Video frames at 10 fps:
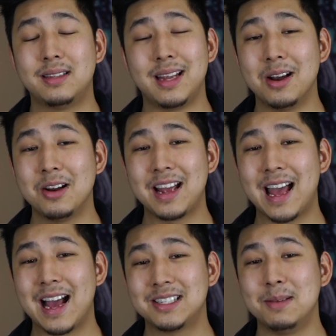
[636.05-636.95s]
Derek
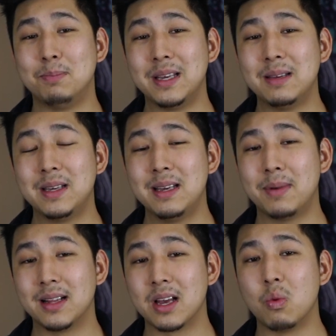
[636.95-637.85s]
actually beat me
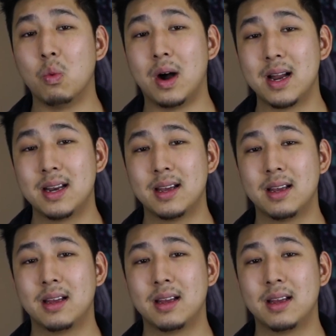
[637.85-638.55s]
by like 1